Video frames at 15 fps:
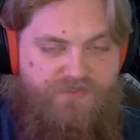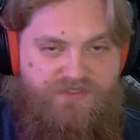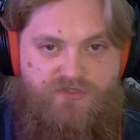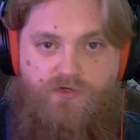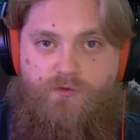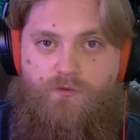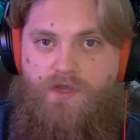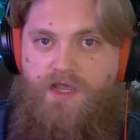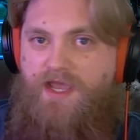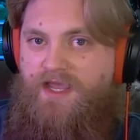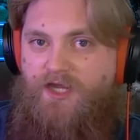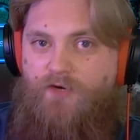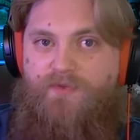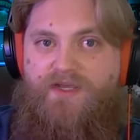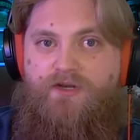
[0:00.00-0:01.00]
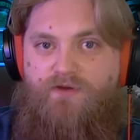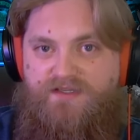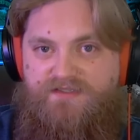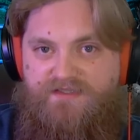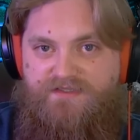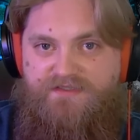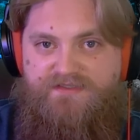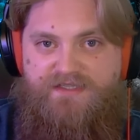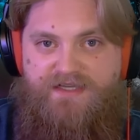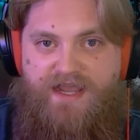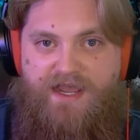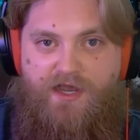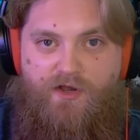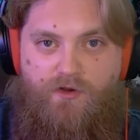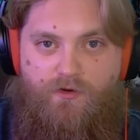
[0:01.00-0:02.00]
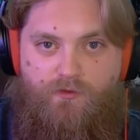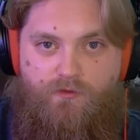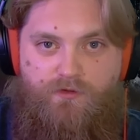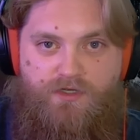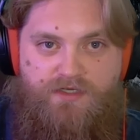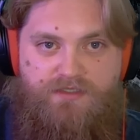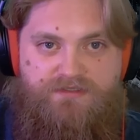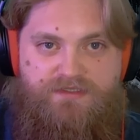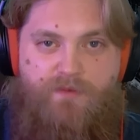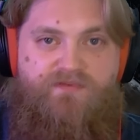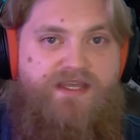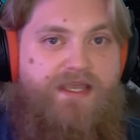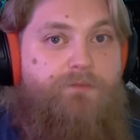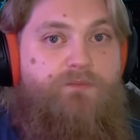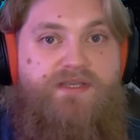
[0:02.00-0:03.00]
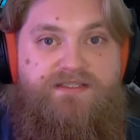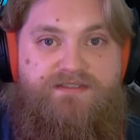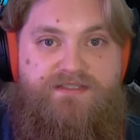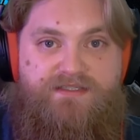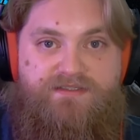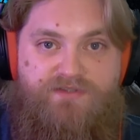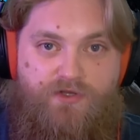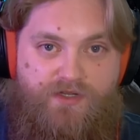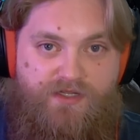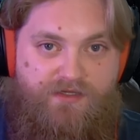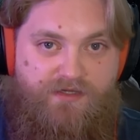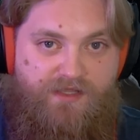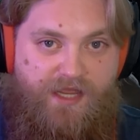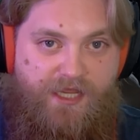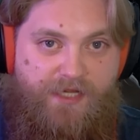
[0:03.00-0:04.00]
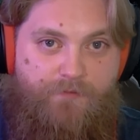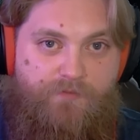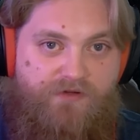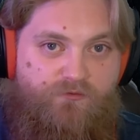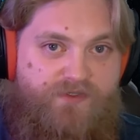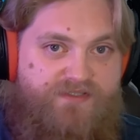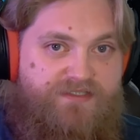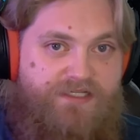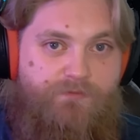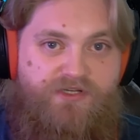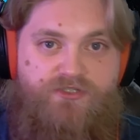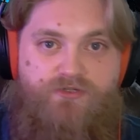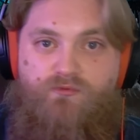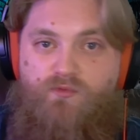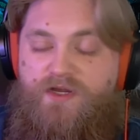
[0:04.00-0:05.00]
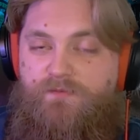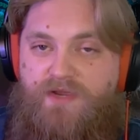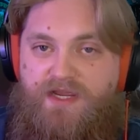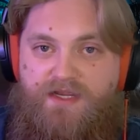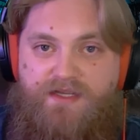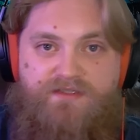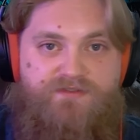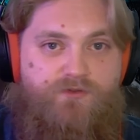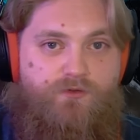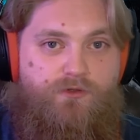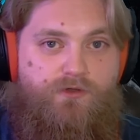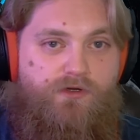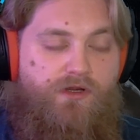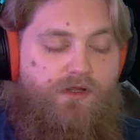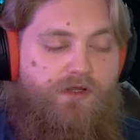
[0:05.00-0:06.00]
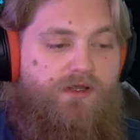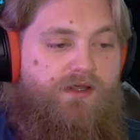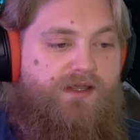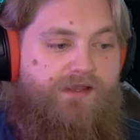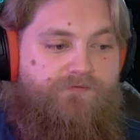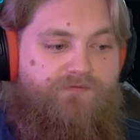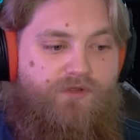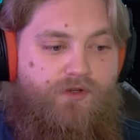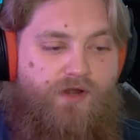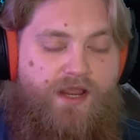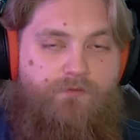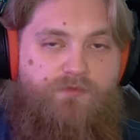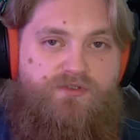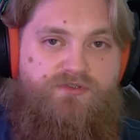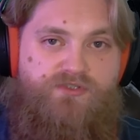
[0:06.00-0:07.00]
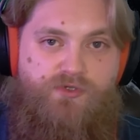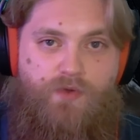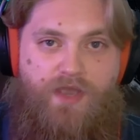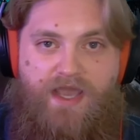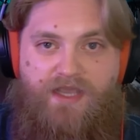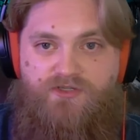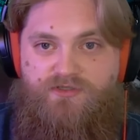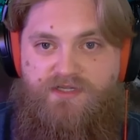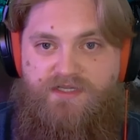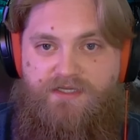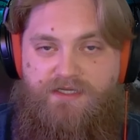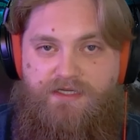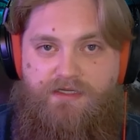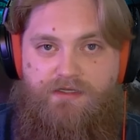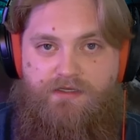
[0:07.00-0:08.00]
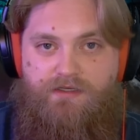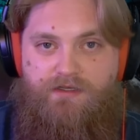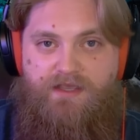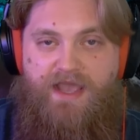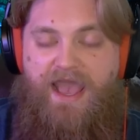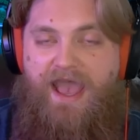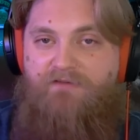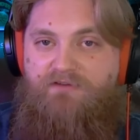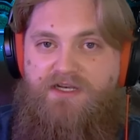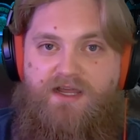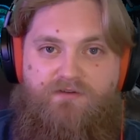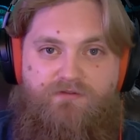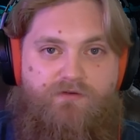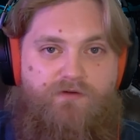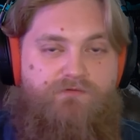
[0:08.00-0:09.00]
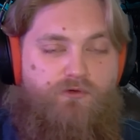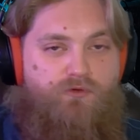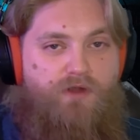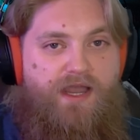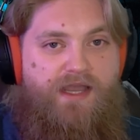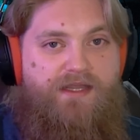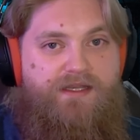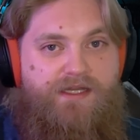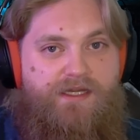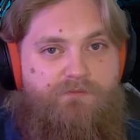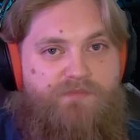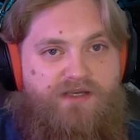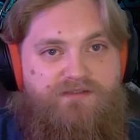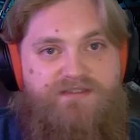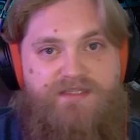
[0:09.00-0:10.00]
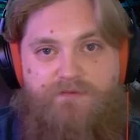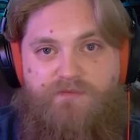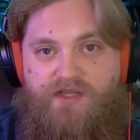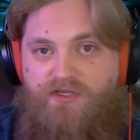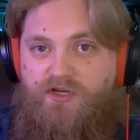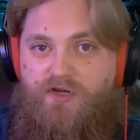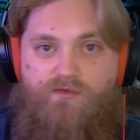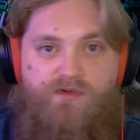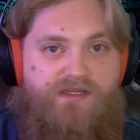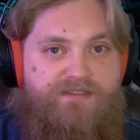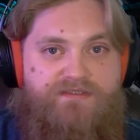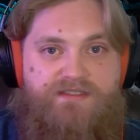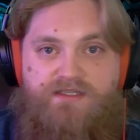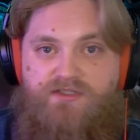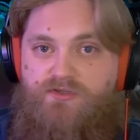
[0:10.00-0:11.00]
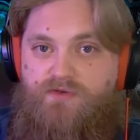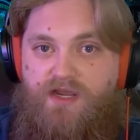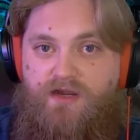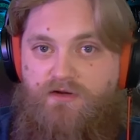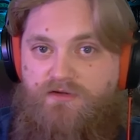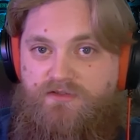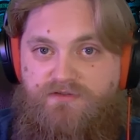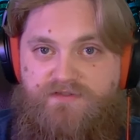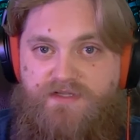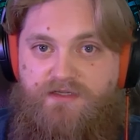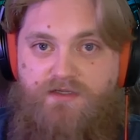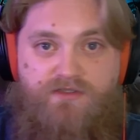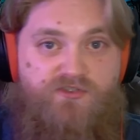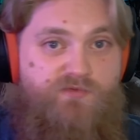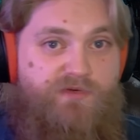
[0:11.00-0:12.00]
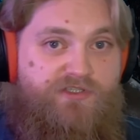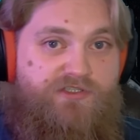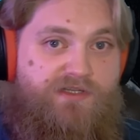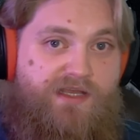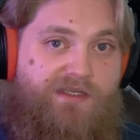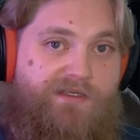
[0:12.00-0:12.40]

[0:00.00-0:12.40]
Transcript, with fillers: So it'll be interesting to see how some of the NPCs look in the game, if we see a bunch of repeats, or if they're able to actually have enough variety amongst them that you don't really see two characters that look too much alike.